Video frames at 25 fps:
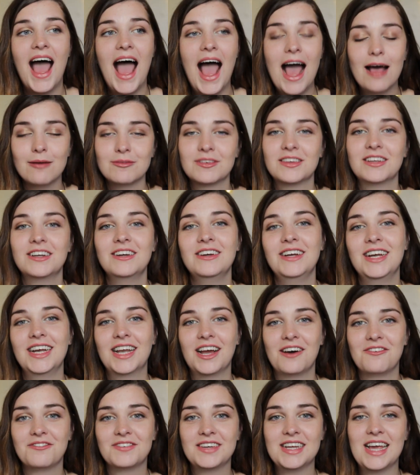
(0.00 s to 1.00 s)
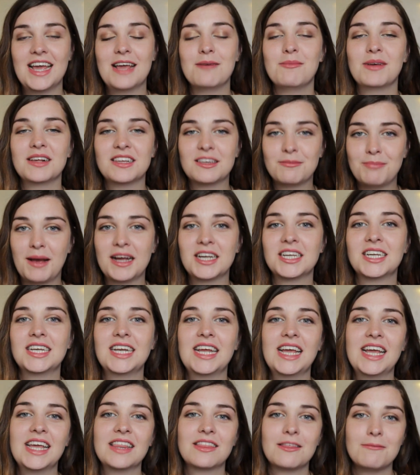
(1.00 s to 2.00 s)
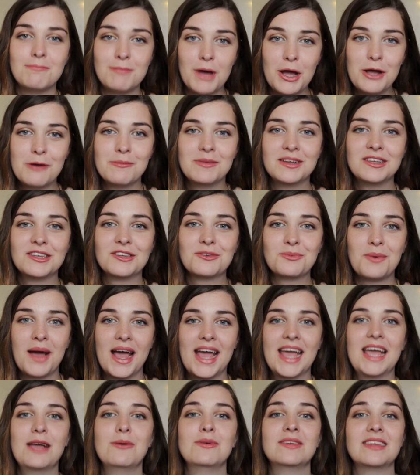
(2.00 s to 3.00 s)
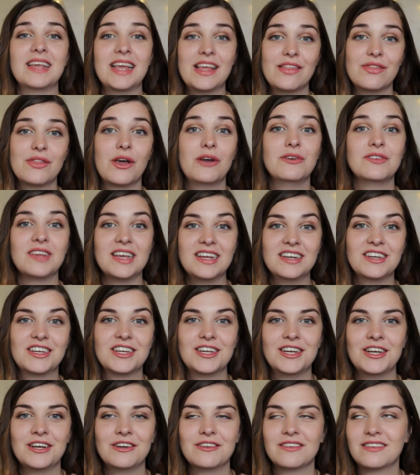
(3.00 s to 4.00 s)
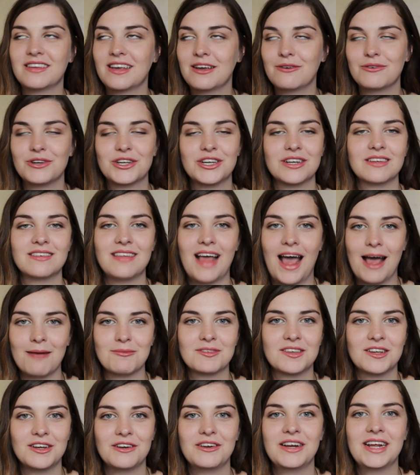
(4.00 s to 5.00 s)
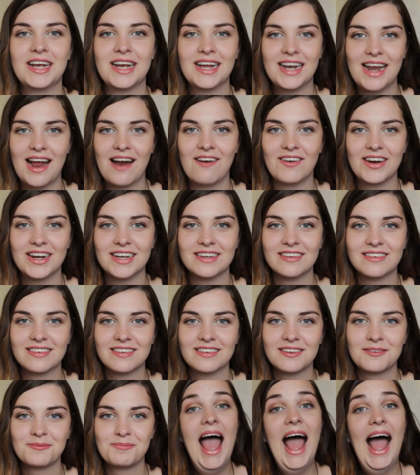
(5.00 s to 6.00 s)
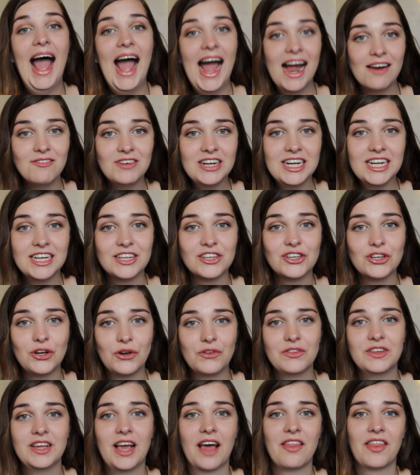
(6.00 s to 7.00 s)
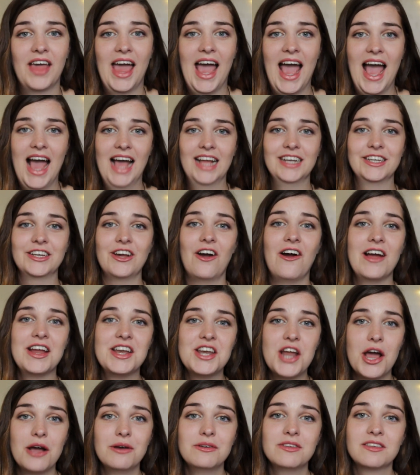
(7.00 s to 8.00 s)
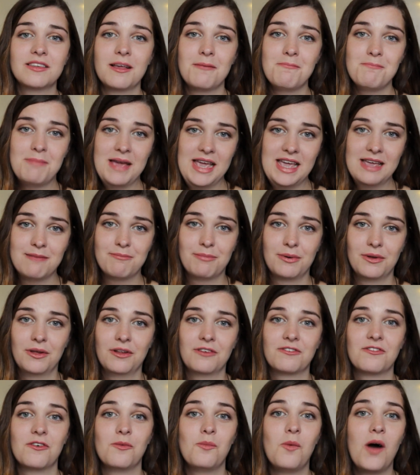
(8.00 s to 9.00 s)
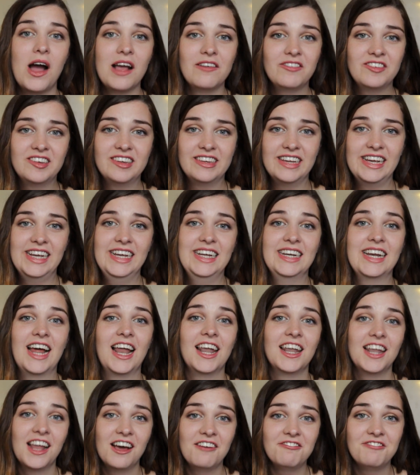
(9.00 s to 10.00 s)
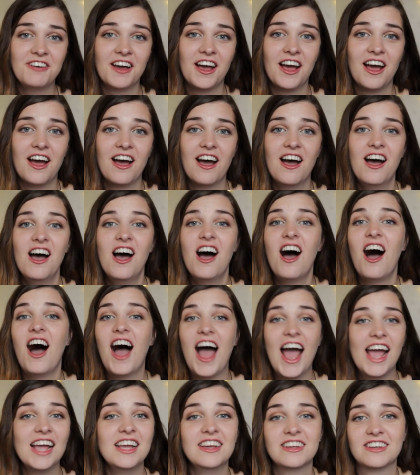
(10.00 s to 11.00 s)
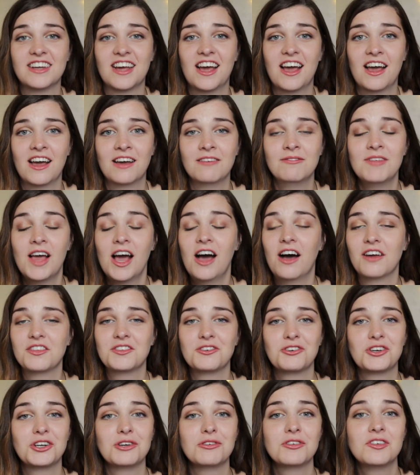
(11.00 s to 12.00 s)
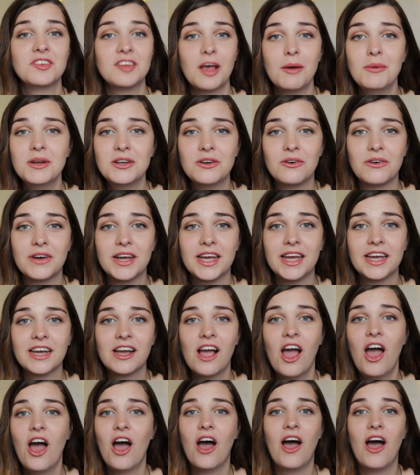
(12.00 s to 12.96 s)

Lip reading: Absolutely loved him, especially the moments where he was in those interludes. He was just absolutely hilarious. Harriet, on the other hand, I know some people from what I've seen love her, hated her. I thought she was so annoying.